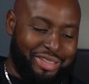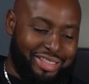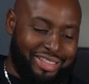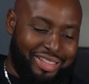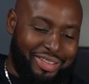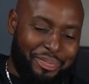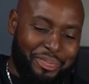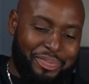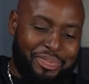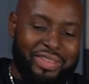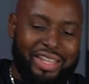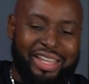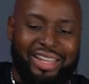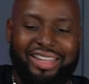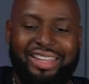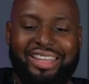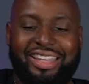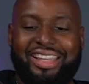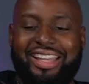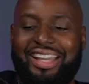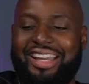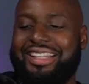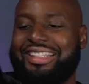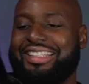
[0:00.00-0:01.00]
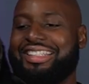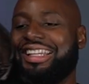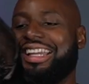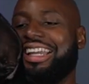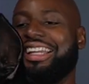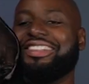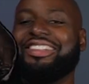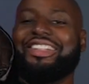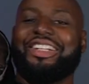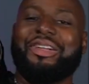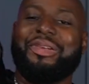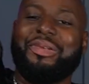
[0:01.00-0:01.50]
Look, you got to say,
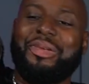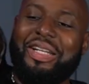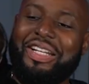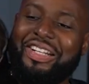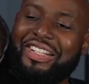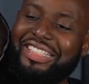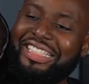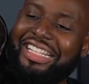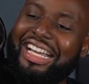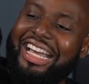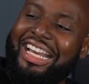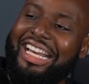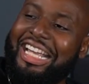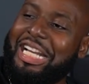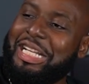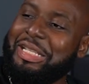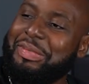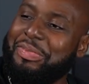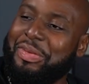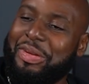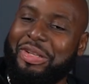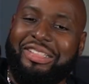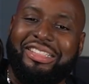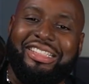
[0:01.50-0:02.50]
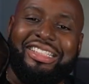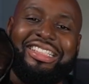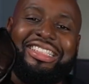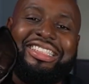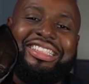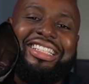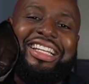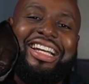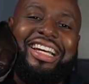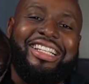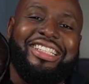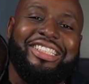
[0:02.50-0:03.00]
look, we are not experts in this
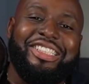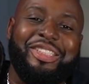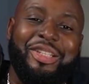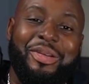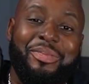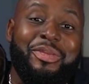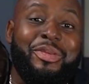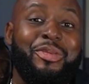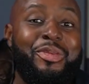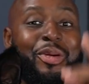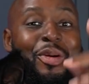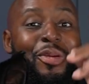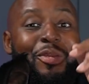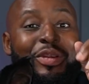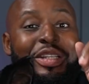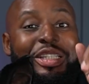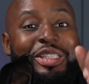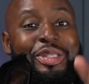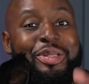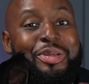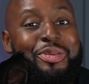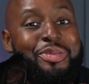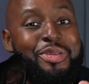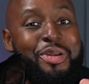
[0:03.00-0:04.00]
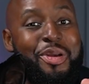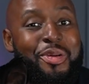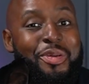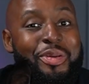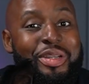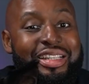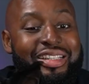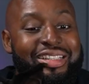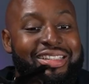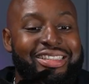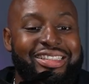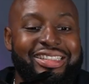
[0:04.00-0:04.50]
kind of stuff, but what we do know
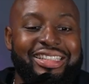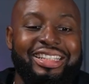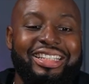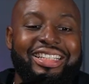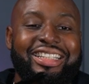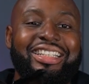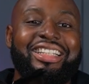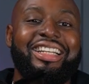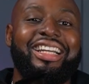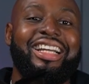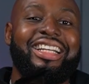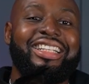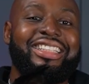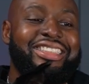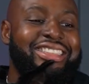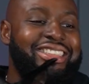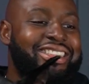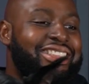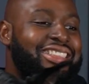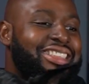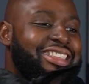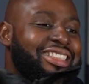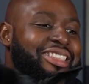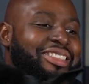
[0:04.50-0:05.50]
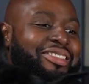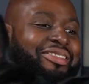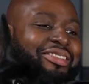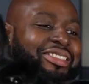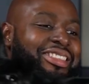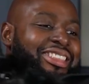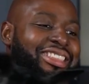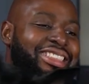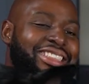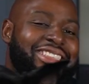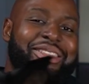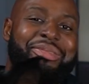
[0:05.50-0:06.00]
is this is
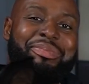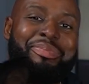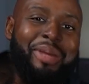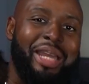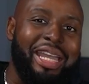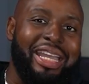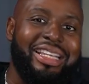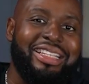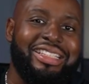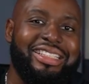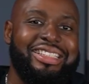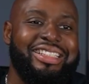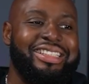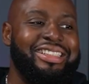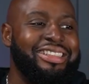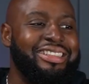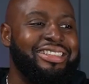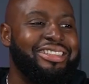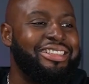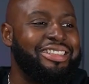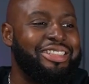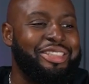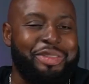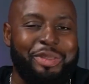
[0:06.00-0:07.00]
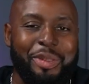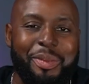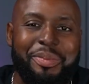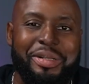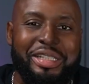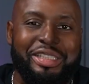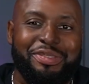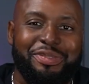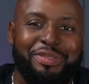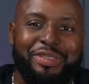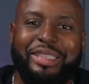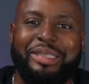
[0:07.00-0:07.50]
this is bass. It's too
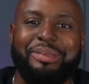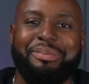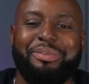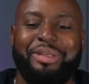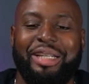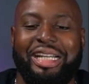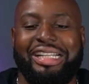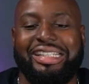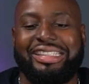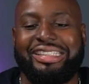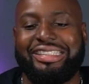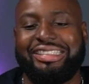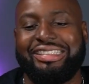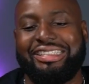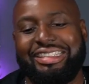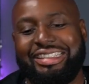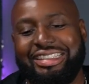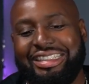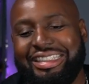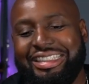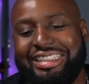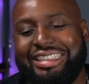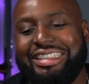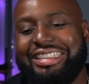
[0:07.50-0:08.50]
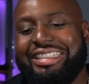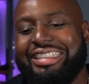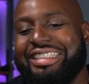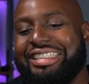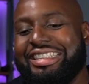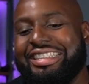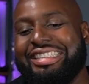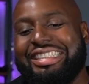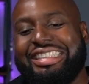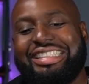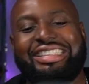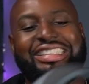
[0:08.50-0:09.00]
much freaking bass. And
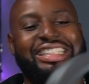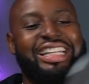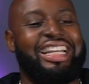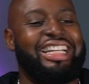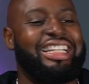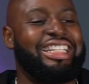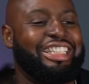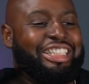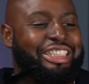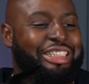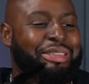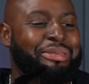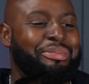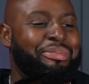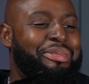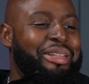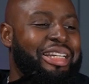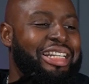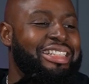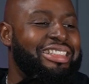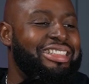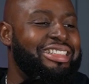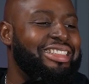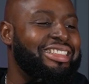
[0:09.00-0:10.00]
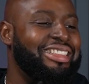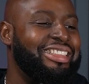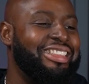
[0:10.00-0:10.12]
this is that good bass.